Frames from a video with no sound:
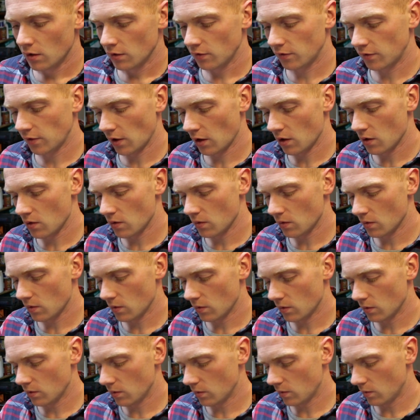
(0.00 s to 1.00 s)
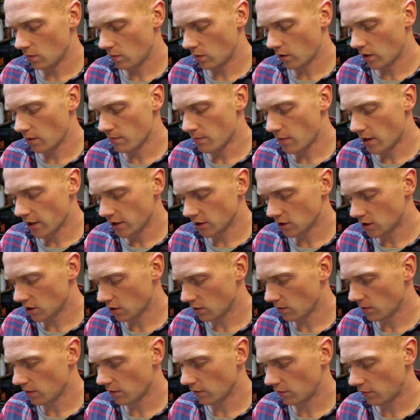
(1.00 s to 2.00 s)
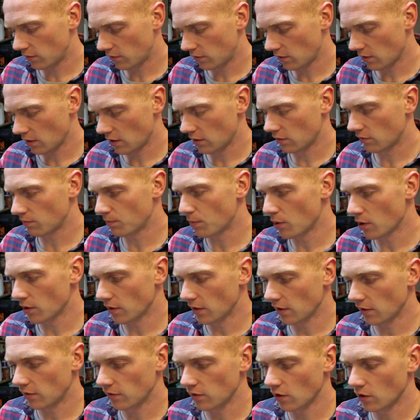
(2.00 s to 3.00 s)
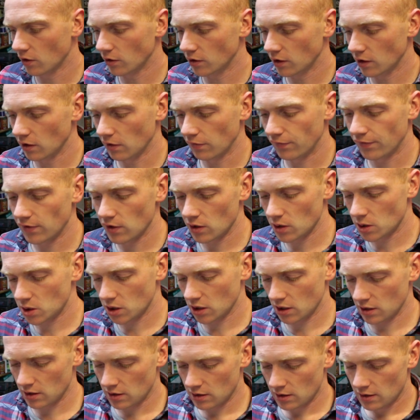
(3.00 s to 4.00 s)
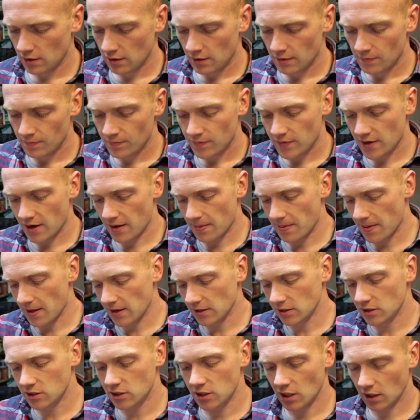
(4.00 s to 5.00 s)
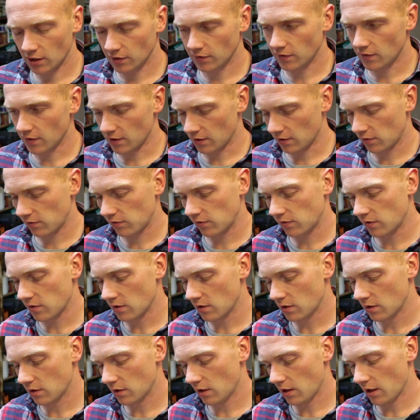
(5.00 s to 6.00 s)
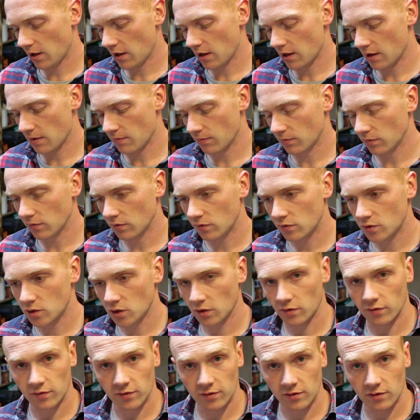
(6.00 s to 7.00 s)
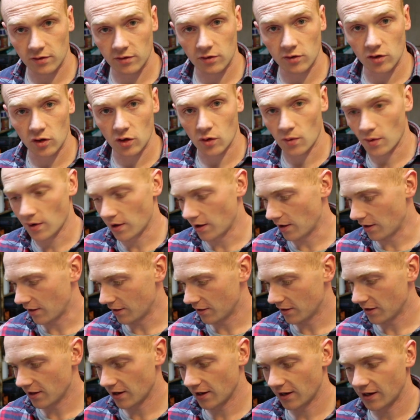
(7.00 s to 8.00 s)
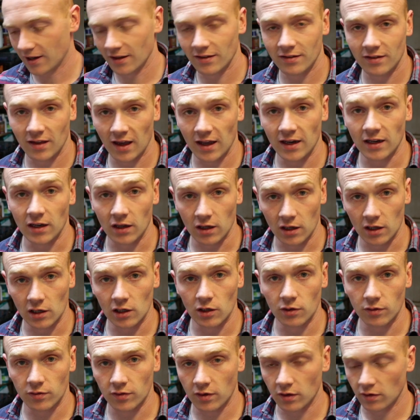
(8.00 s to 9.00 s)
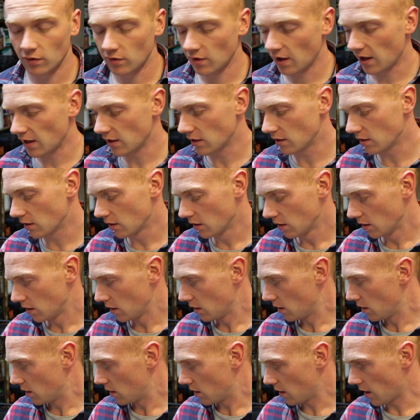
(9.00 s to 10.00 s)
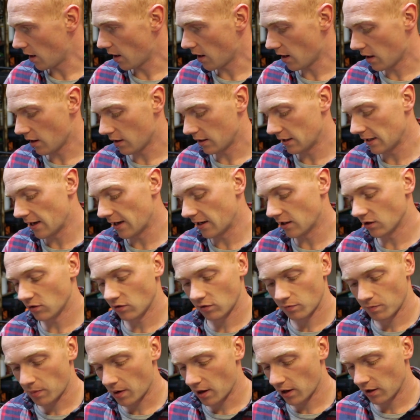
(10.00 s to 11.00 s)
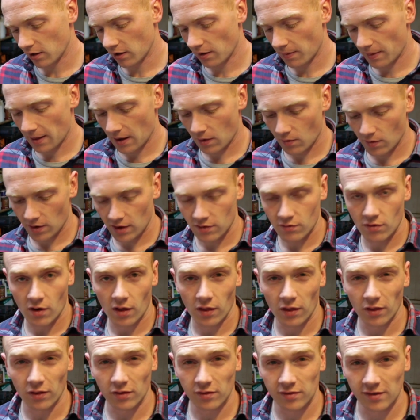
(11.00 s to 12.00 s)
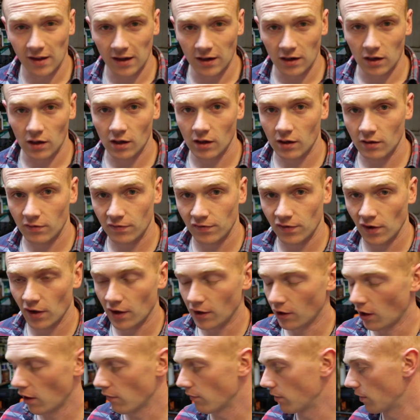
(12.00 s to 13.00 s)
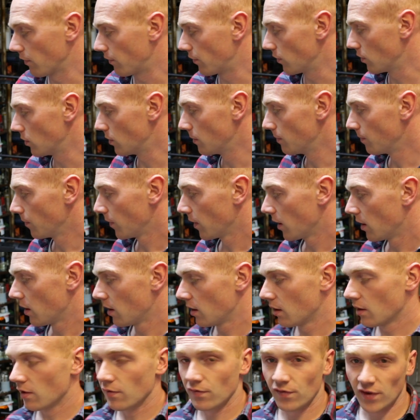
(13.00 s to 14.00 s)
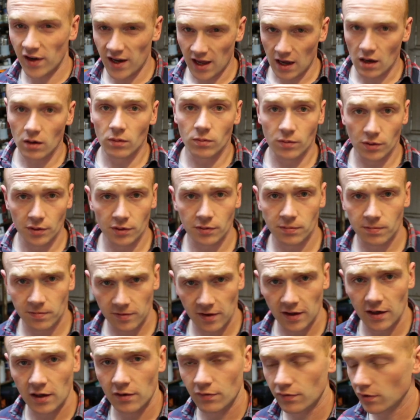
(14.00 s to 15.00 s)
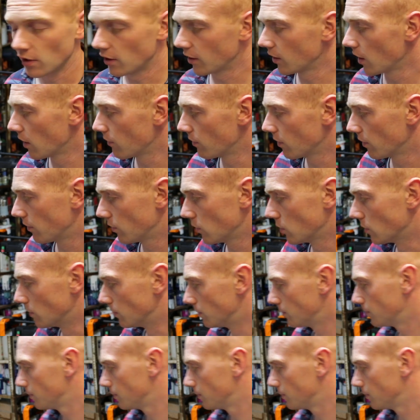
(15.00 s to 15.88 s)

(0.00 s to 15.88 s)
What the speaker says: So what I might do is put this on in the future and then duct this just to a container, a loose container, and let it just pile up that way rather than send it flying over the floor. For now, we'll send it flying over the floor.